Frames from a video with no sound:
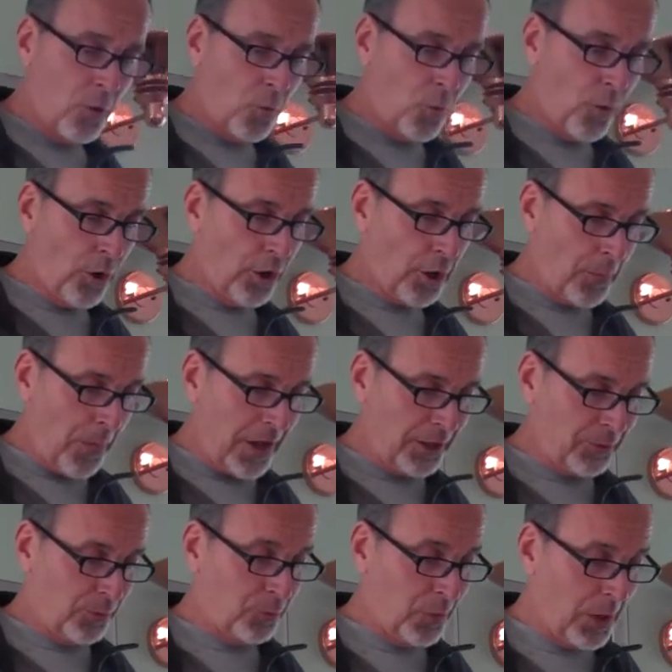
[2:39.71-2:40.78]
Work
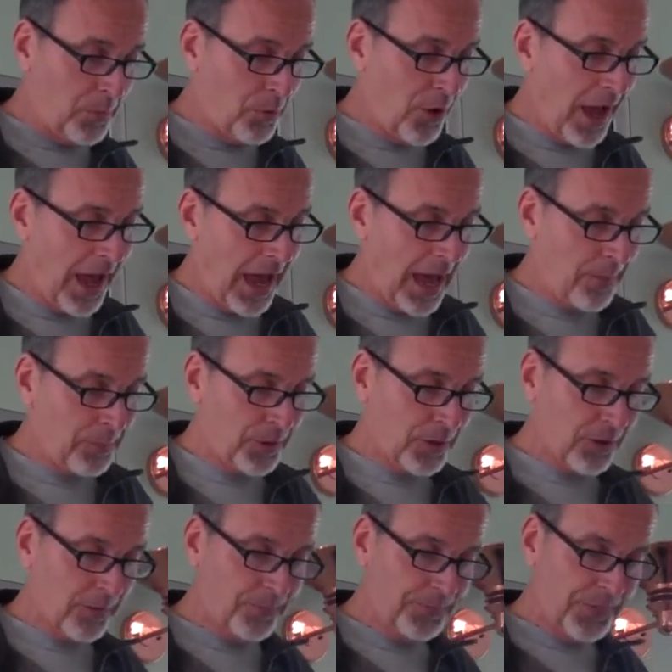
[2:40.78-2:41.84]
makes people
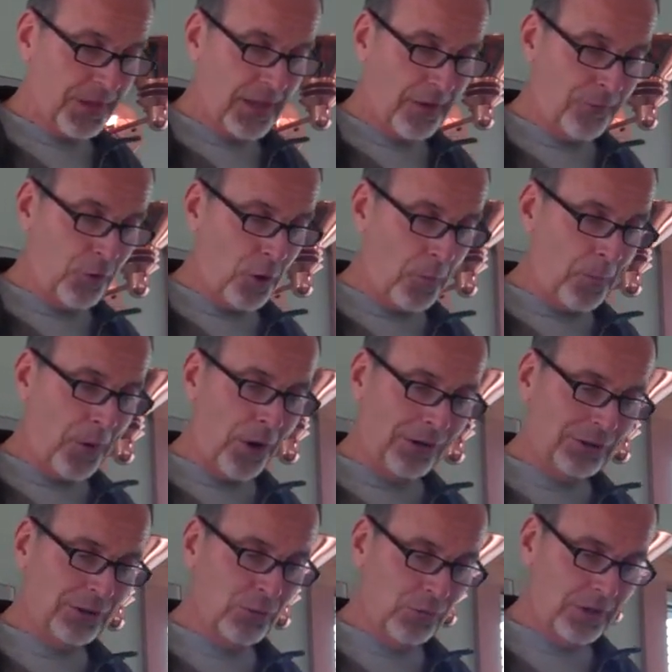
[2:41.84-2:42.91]
happier. If you're a
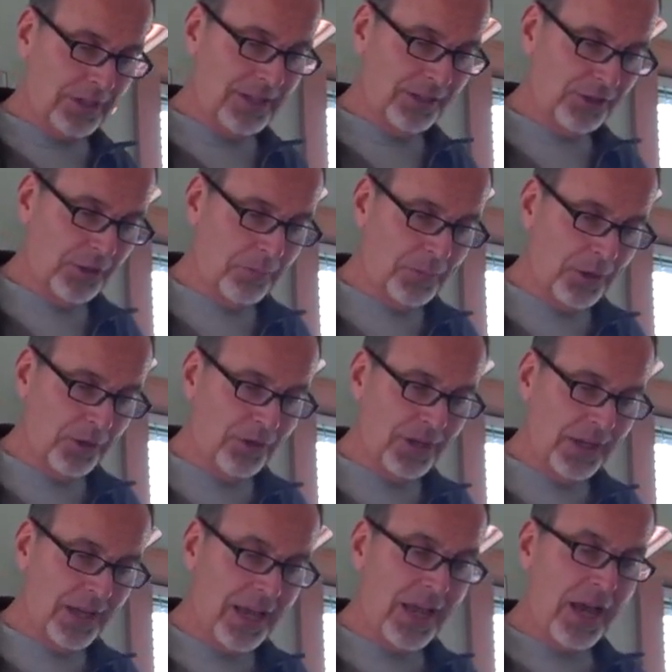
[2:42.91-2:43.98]
person with a
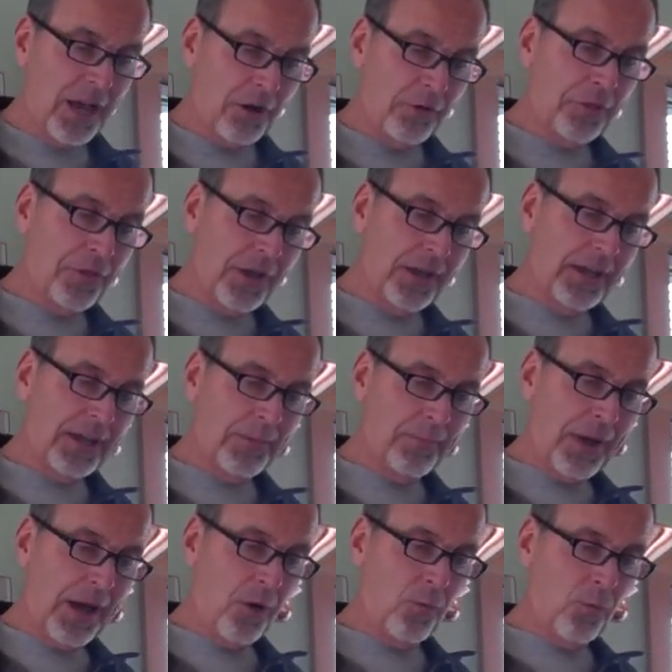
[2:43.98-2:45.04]
disability and are thinking
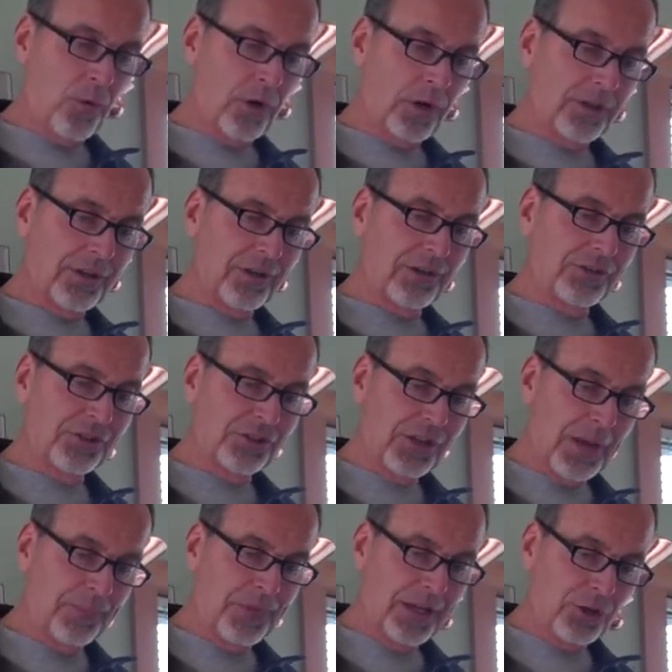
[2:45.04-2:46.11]
about work, there is
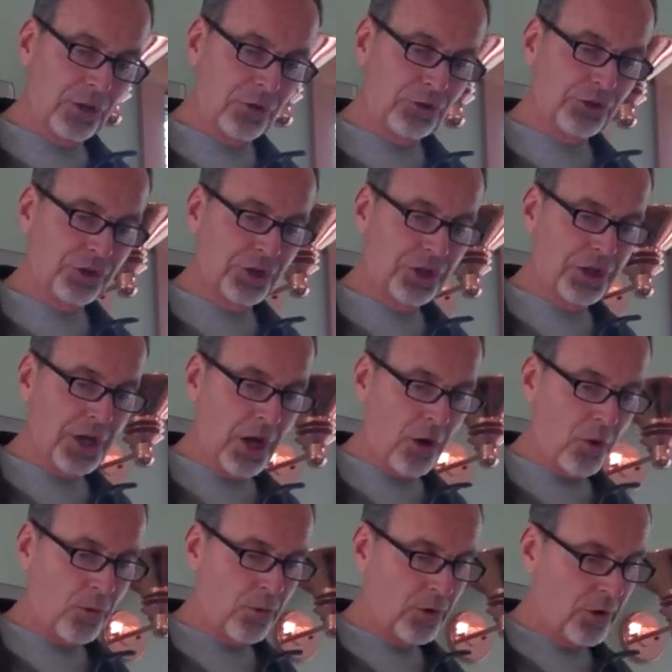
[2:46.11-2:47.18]
something you should
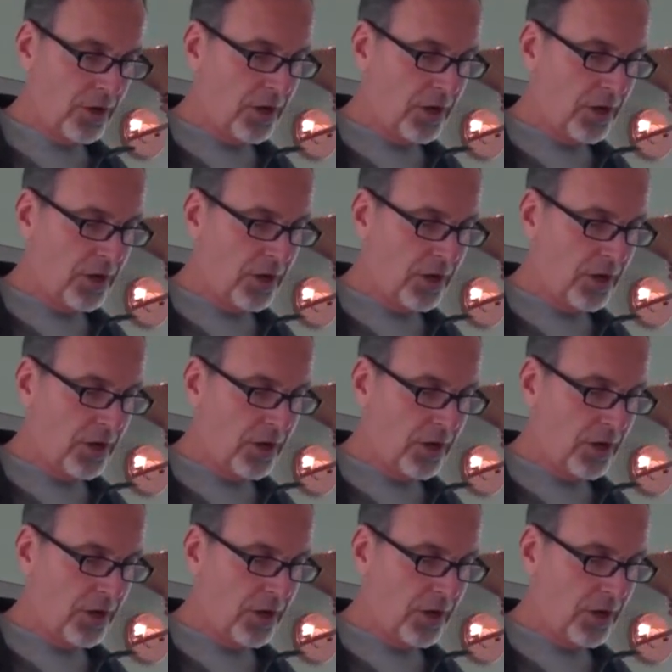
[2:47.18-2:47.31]
know.